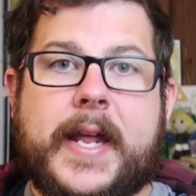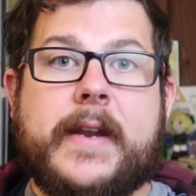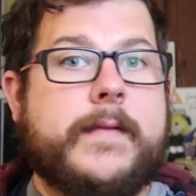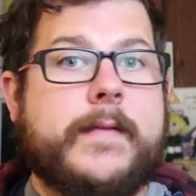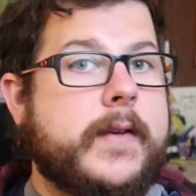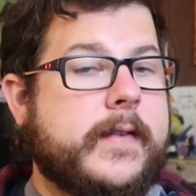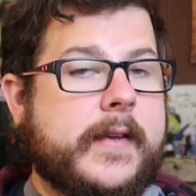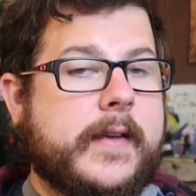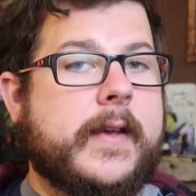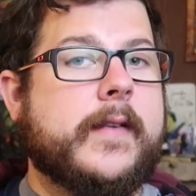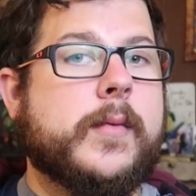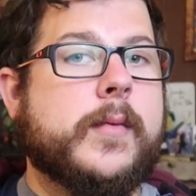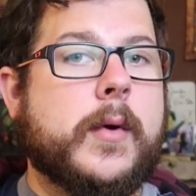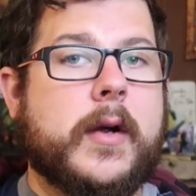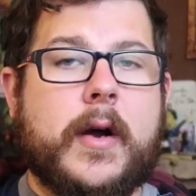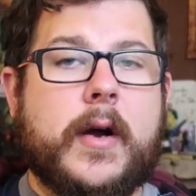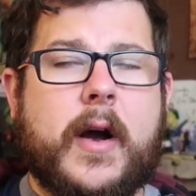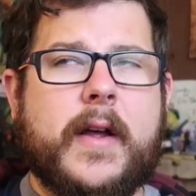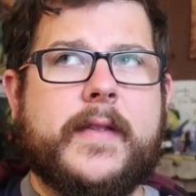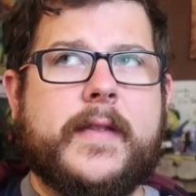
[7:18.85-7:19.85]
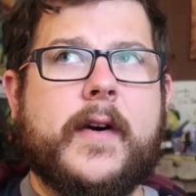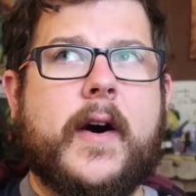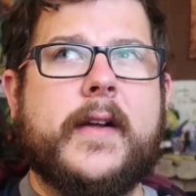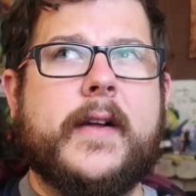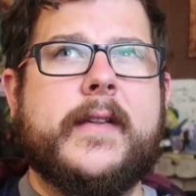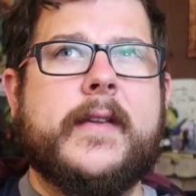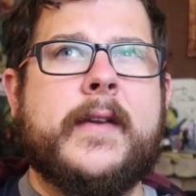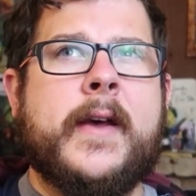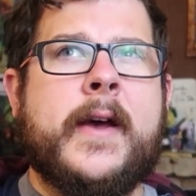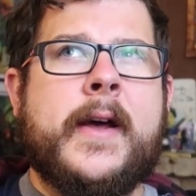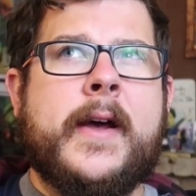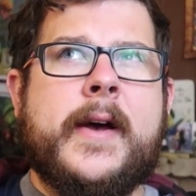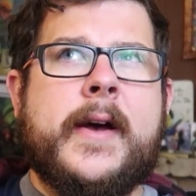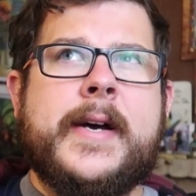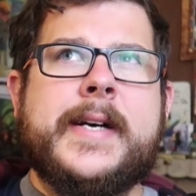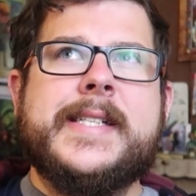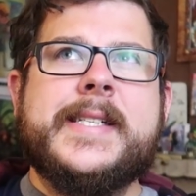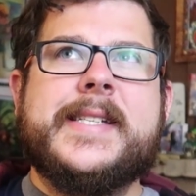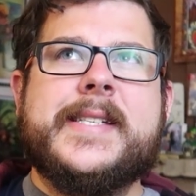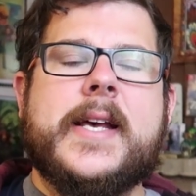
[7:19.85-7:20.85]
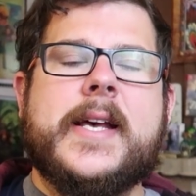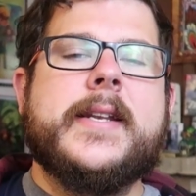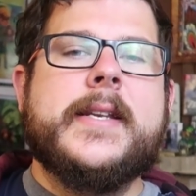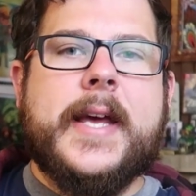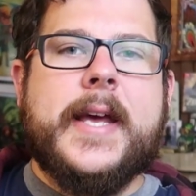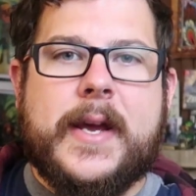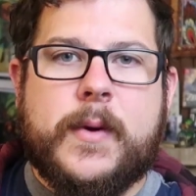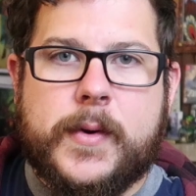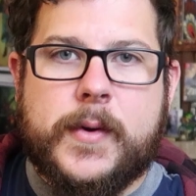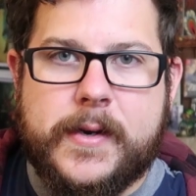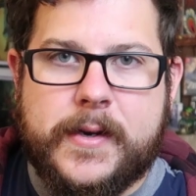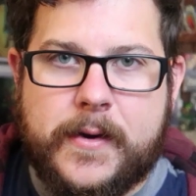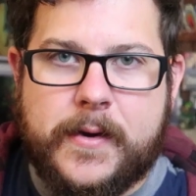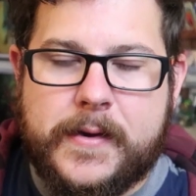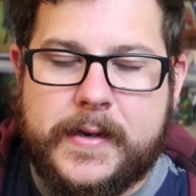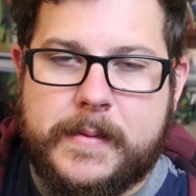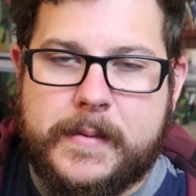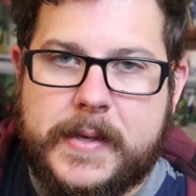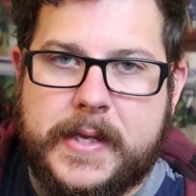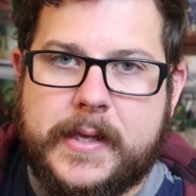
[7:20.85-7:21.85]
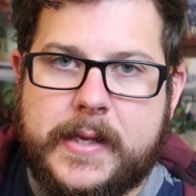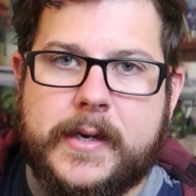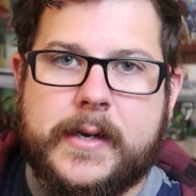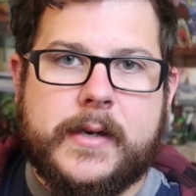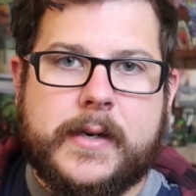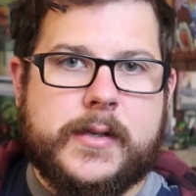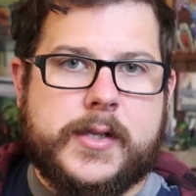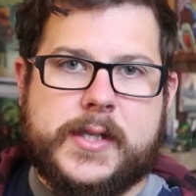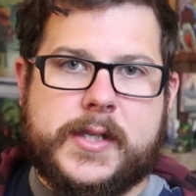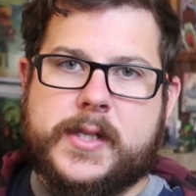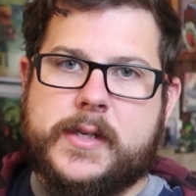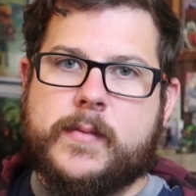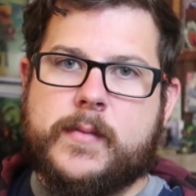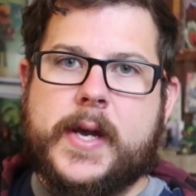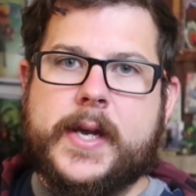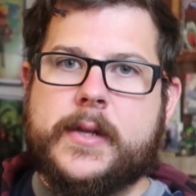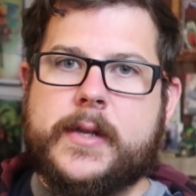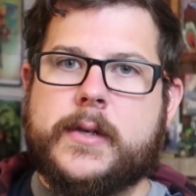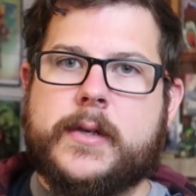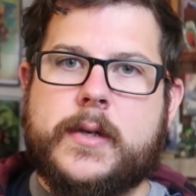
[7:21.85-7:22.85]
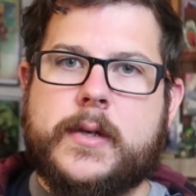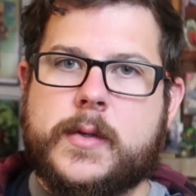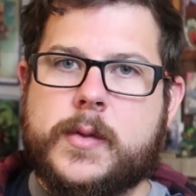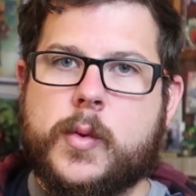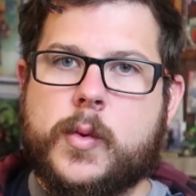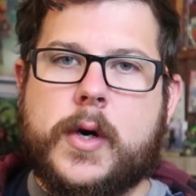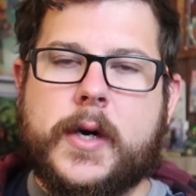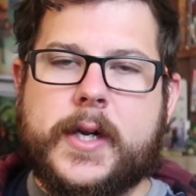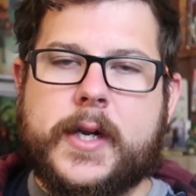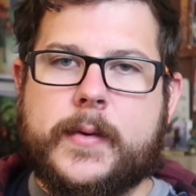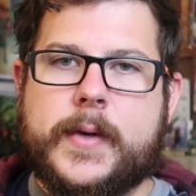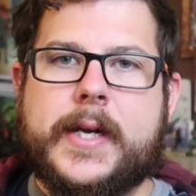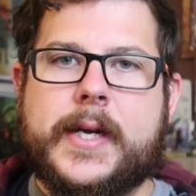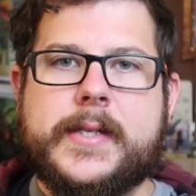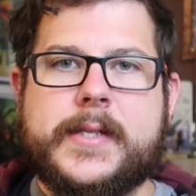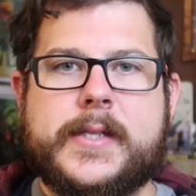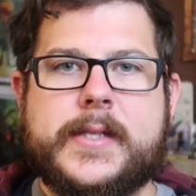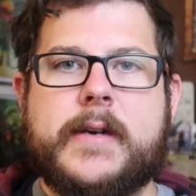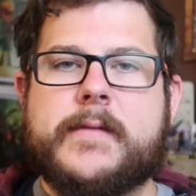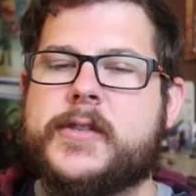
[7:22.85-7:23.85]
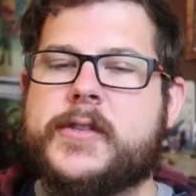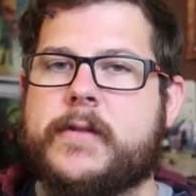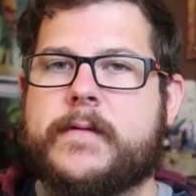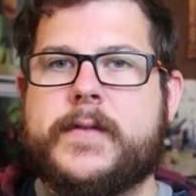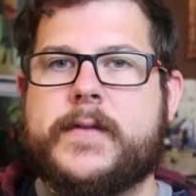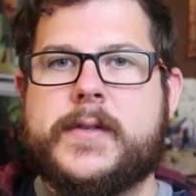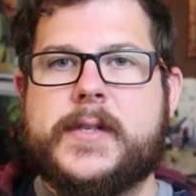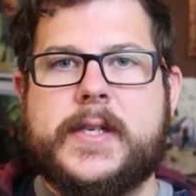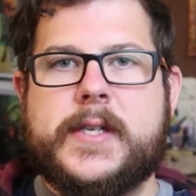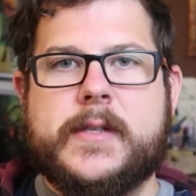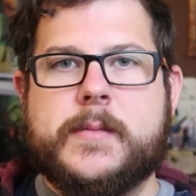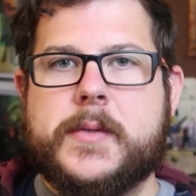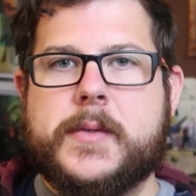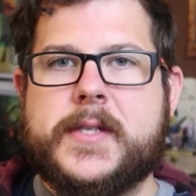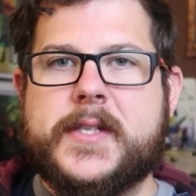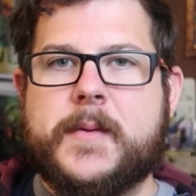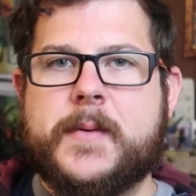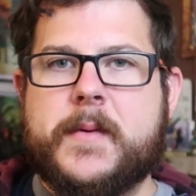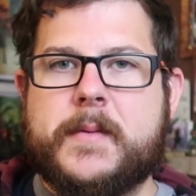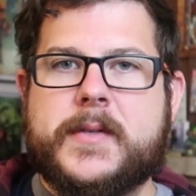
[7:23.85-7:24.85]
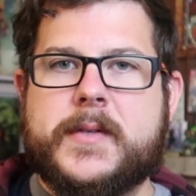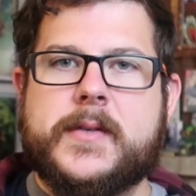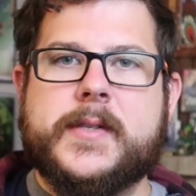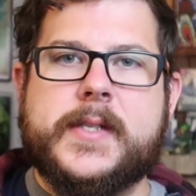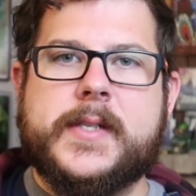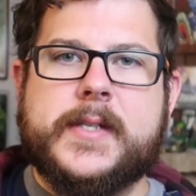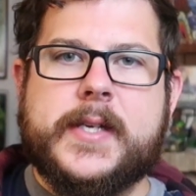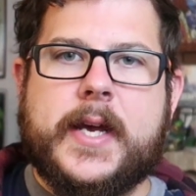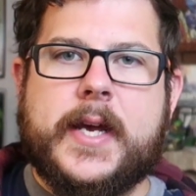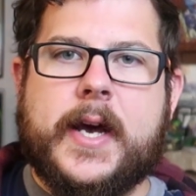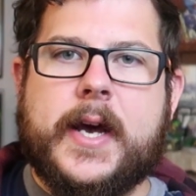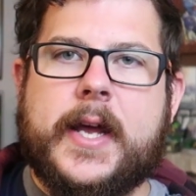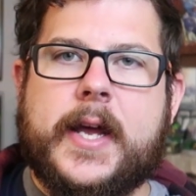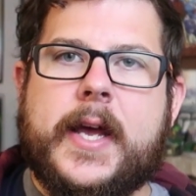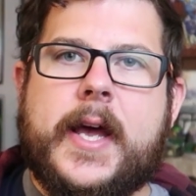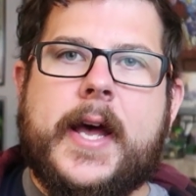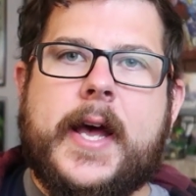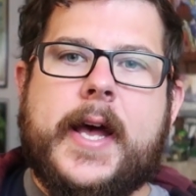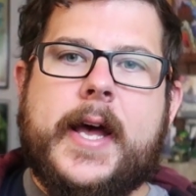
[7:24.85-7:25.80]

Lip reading: And if you see us, we're on Sunday, we're going to be there just in regular clothes walking around and stuff. So if you see us, please come up to us and say hi.